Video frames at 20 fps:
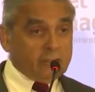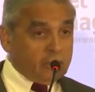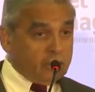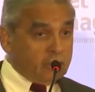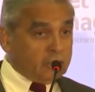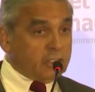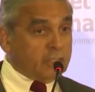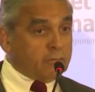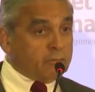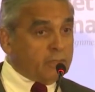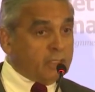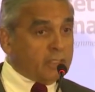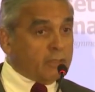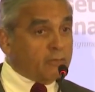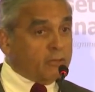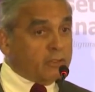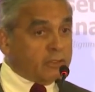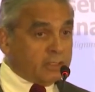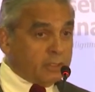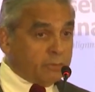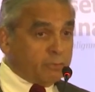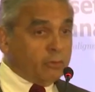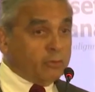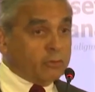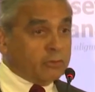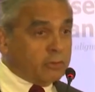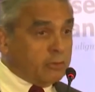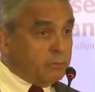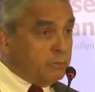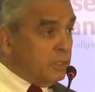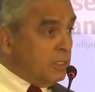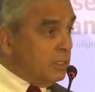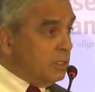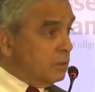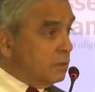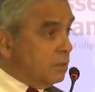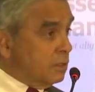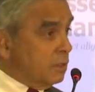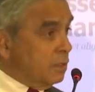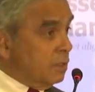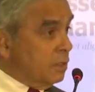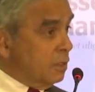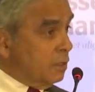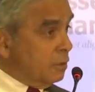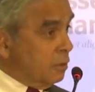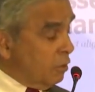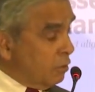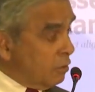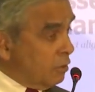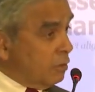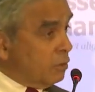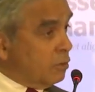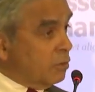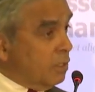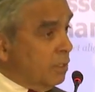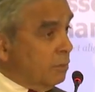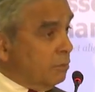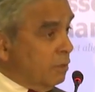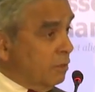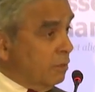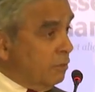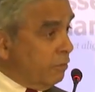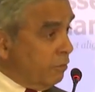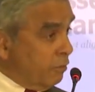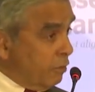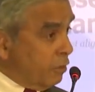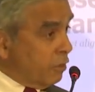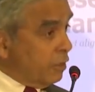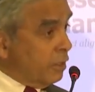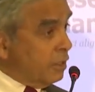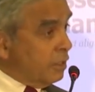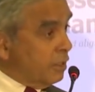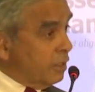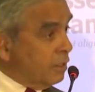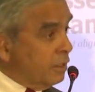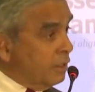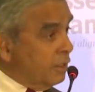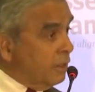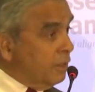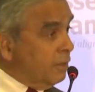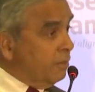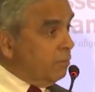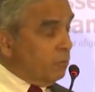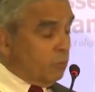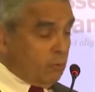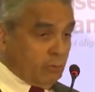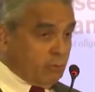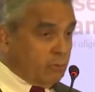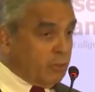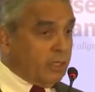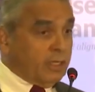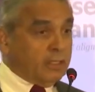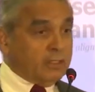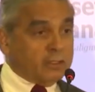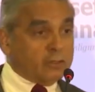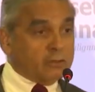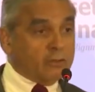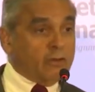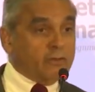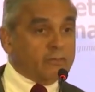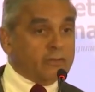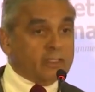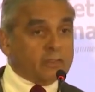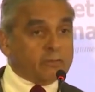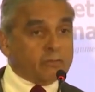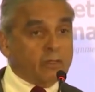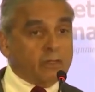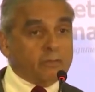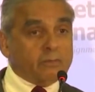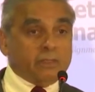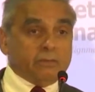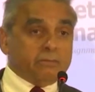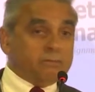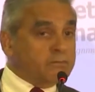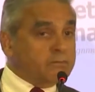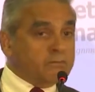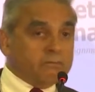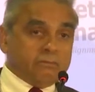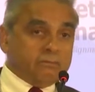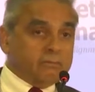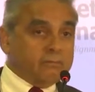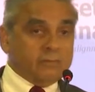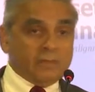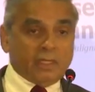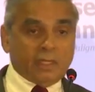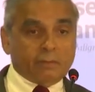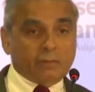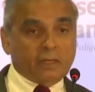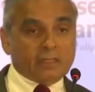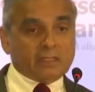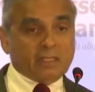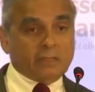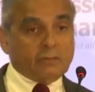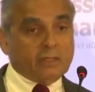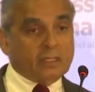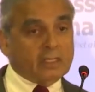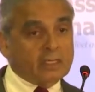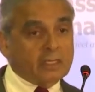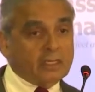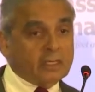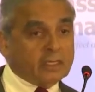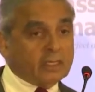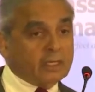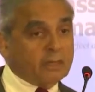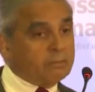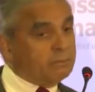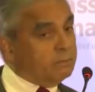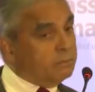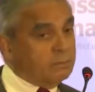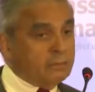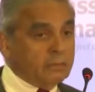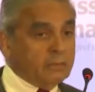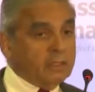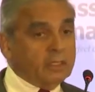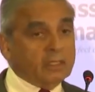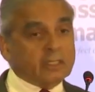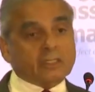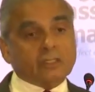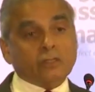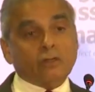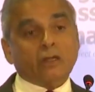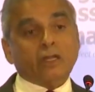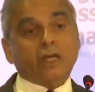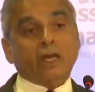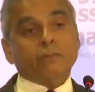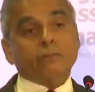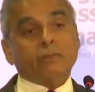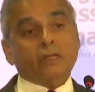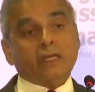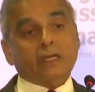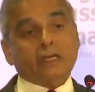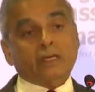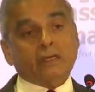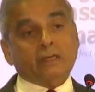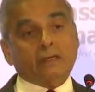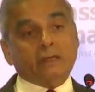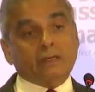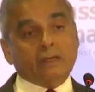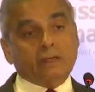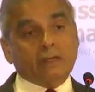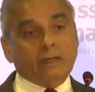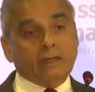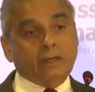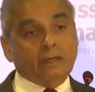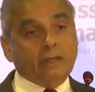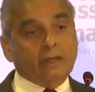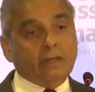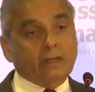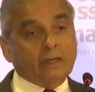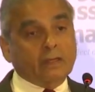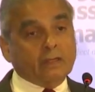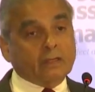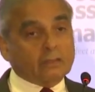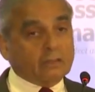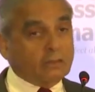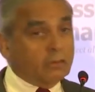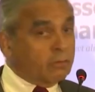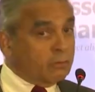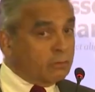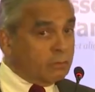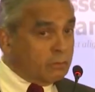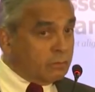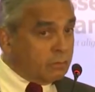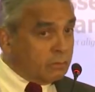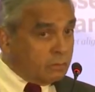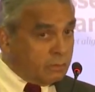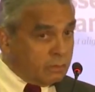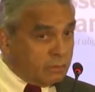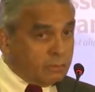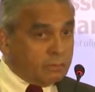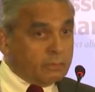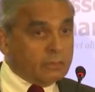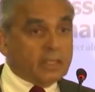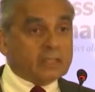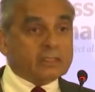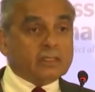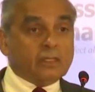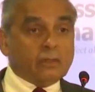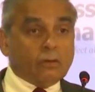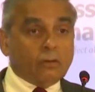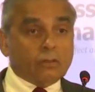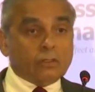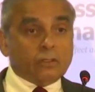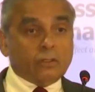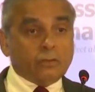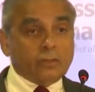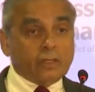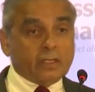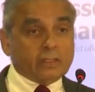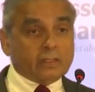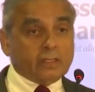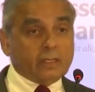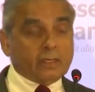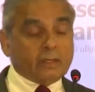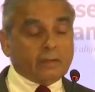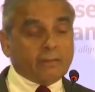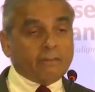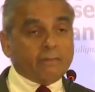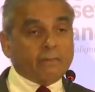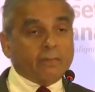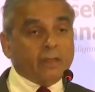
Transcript: Xi Jinping was supposed to meet Donald Trump in Florida to try and solve this problem. There must have been a hiccup. It's not happening. So that's an ongoing thing.